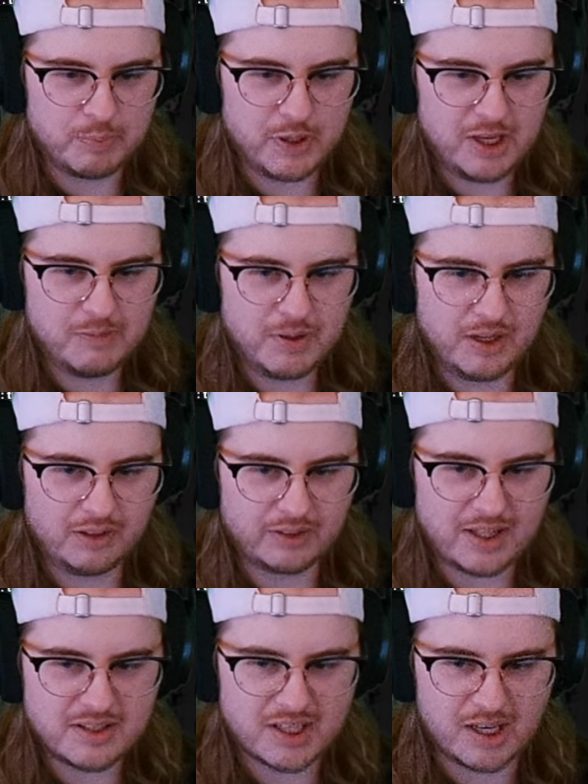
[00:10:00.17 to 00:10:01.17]
big, big
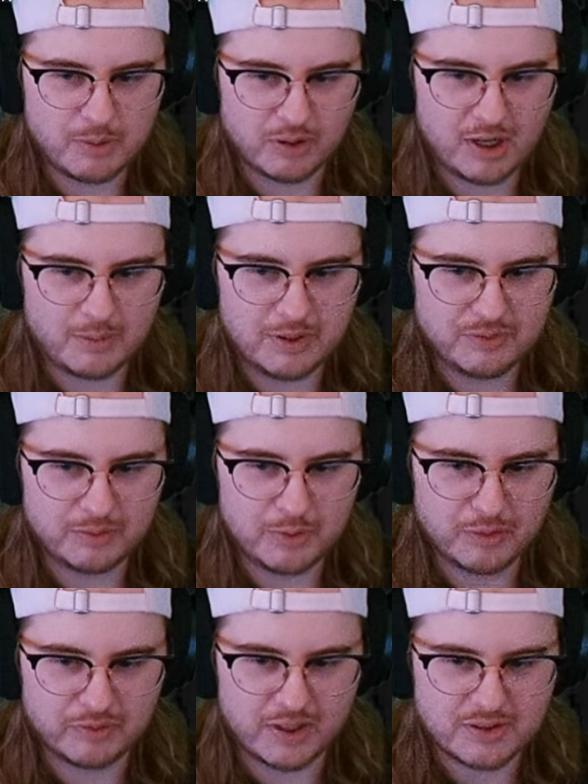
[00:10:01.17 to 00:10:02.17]
lightsaber coming from
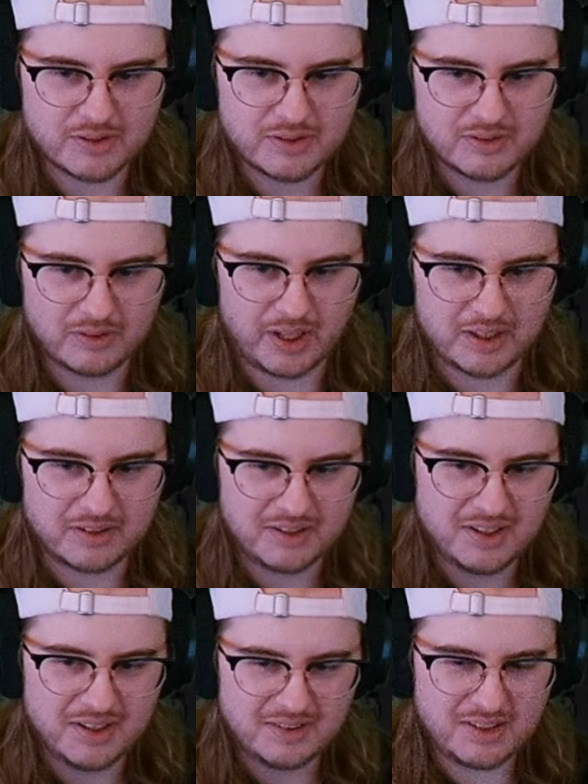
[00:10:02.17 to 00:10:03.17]
your face. Or like,
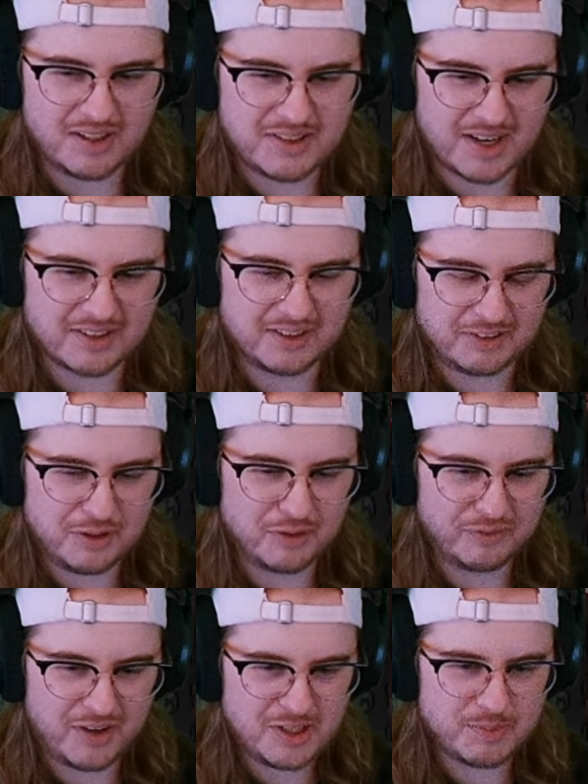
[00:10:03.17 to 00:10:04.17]
not technically your
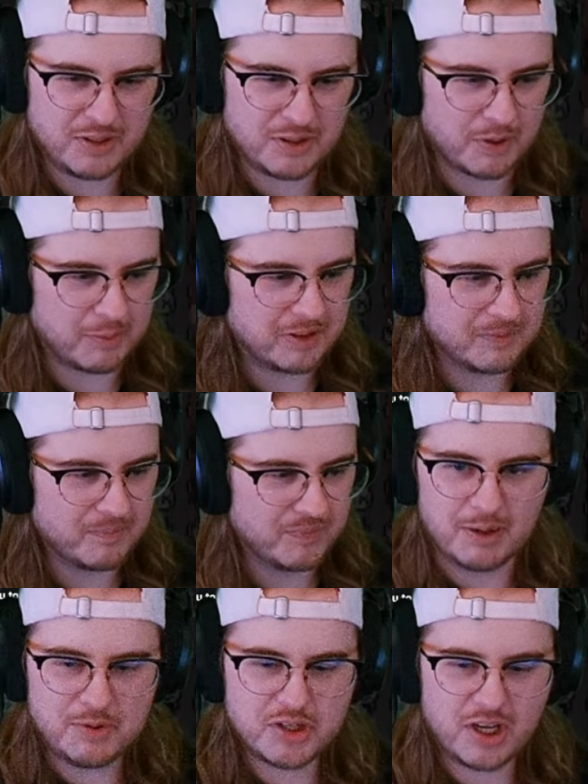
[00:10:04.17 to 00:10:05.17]
face, but you know what I mean.
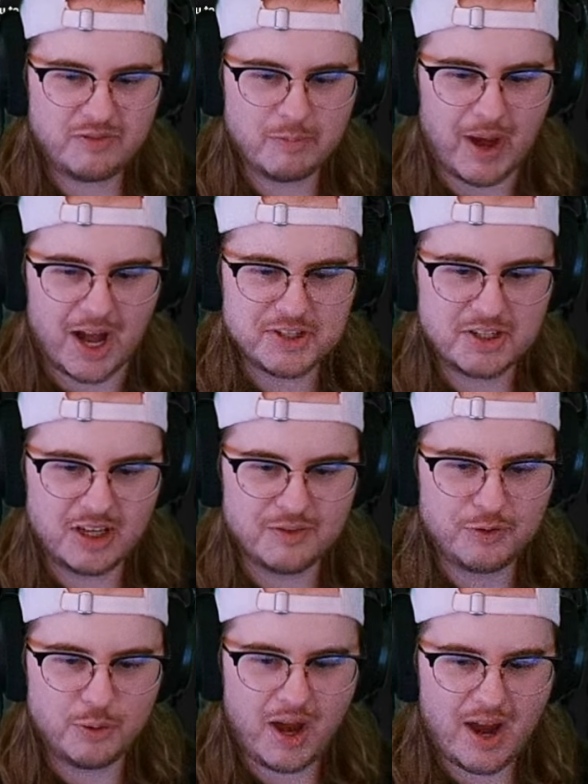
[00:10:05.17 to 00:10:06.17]
But I'm just kind of imagining
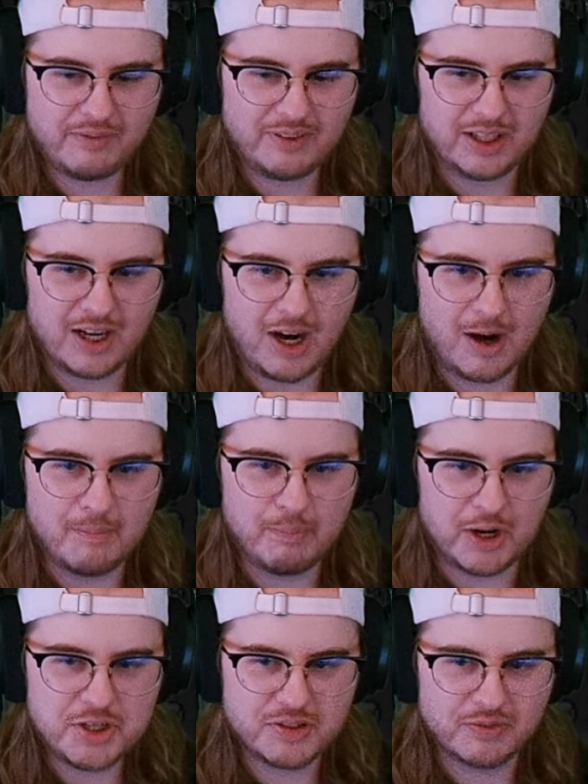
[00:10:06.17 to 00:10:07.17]
if you have like a
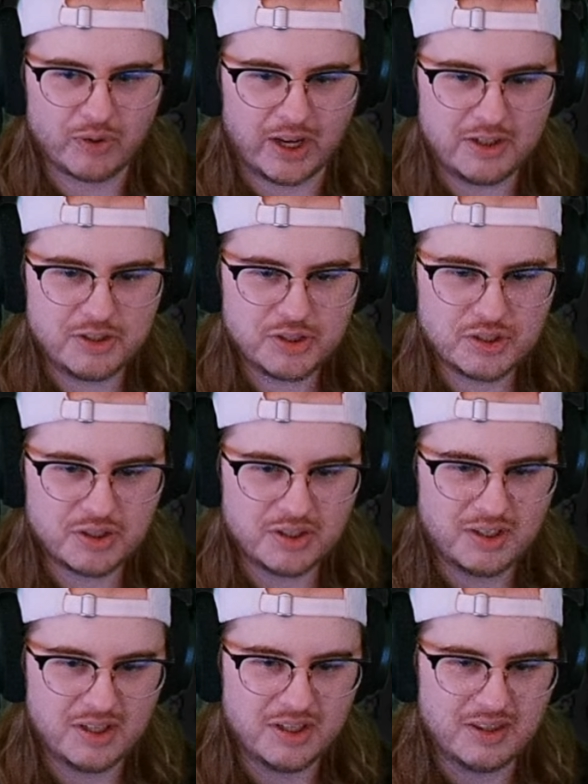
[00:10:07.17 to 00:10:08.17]
bunch of range,
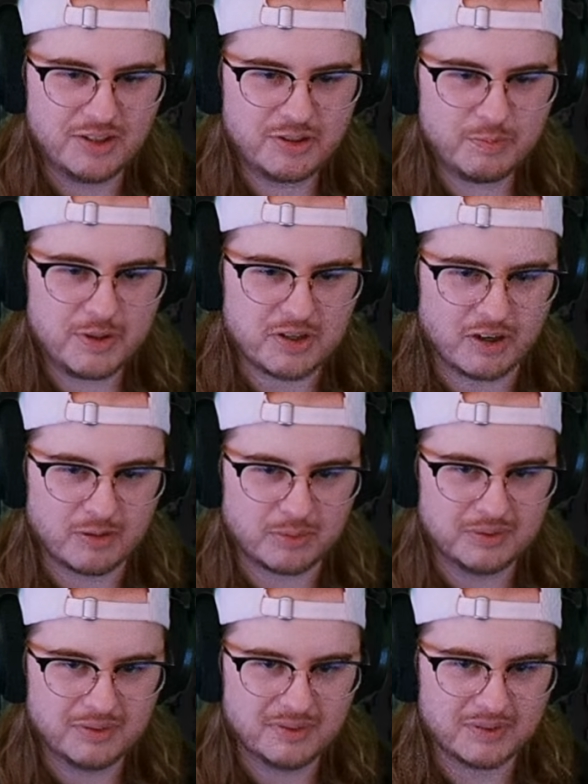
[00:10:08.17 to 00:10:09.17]
this would be terrible,
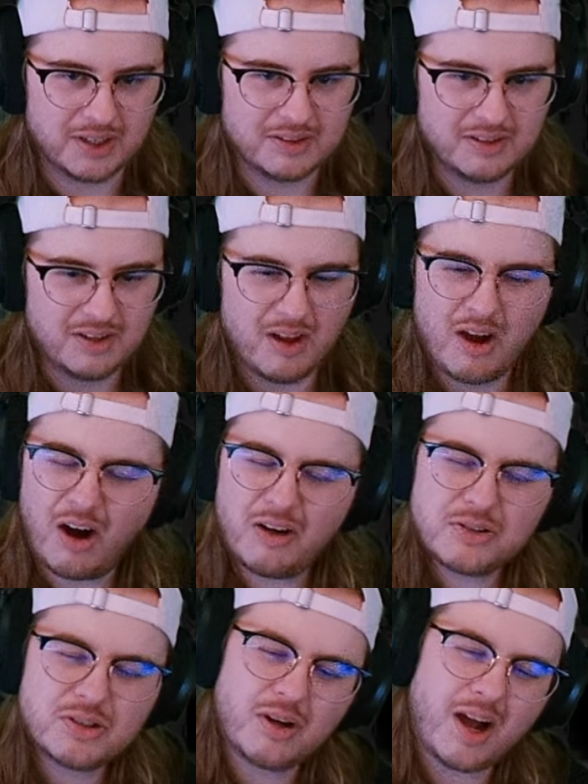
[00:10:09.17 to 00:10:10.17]
right?
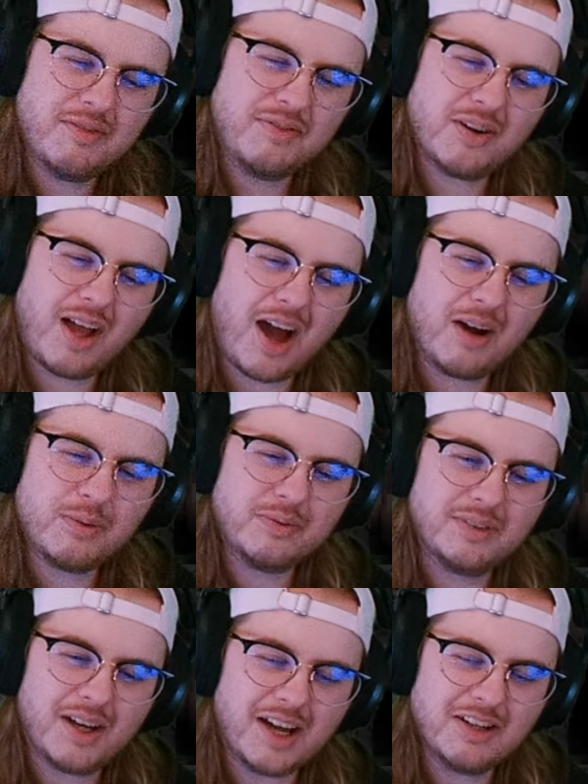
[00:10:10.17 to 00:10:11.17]
Also,
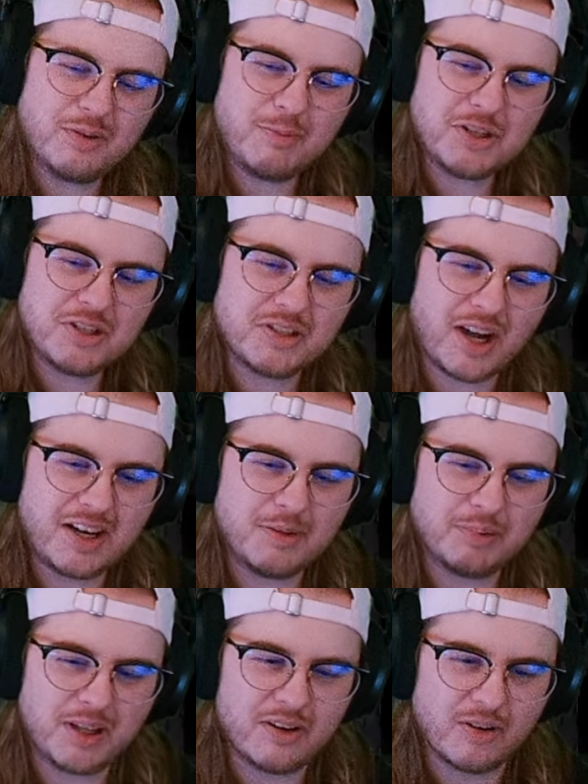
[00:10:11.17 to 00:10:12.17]
I know we mentioned Tiny
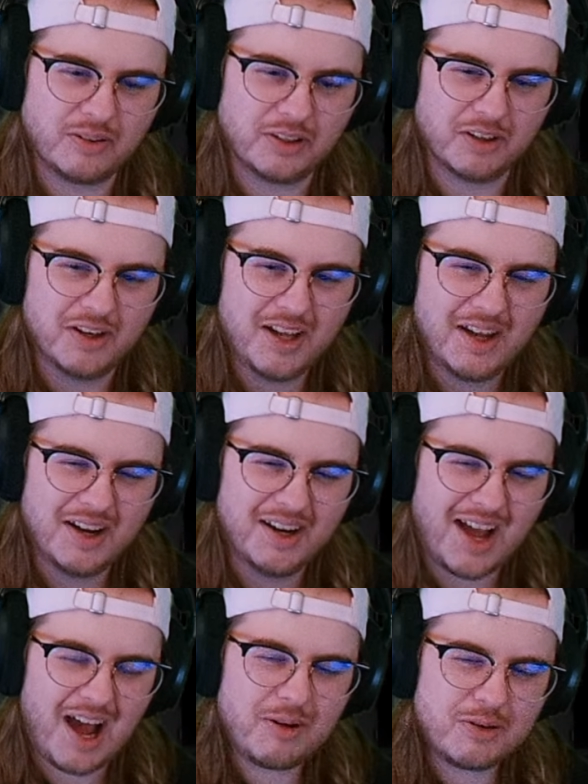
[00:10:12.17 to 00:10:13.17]
Planet earlier.
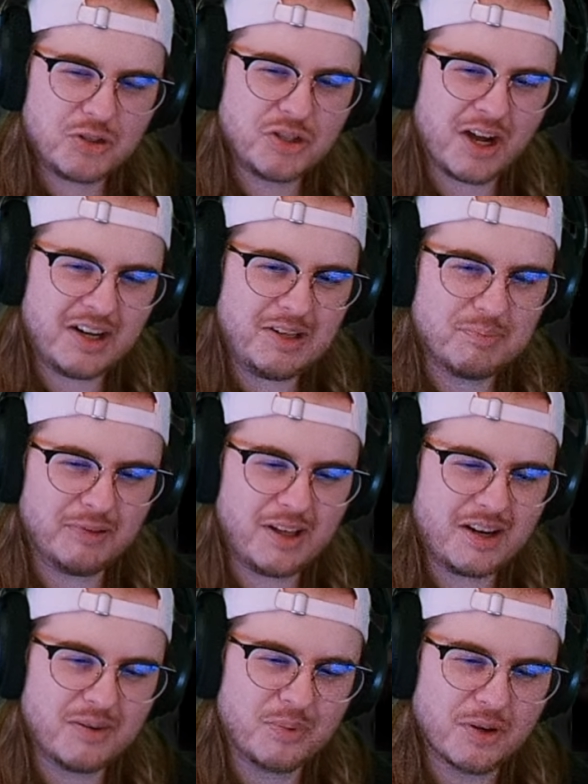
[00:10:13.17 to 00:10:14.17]
How does Tiny
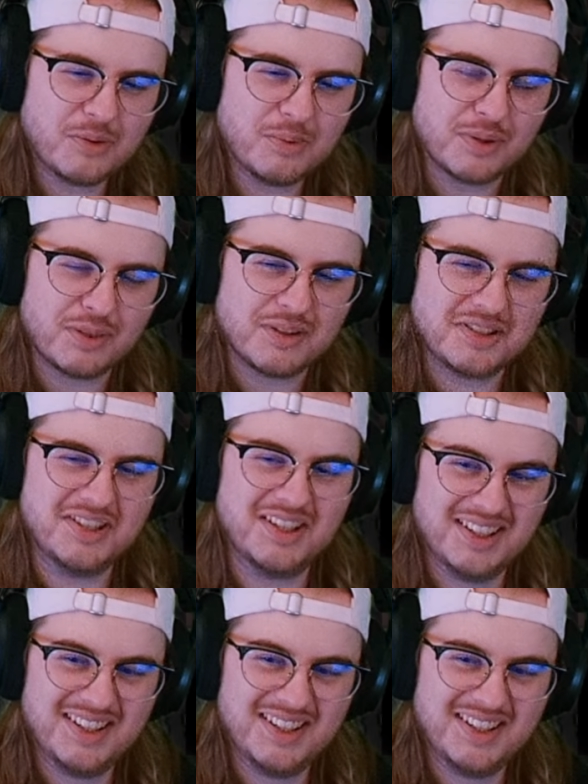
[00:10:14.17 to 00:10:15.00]
Planet work with this?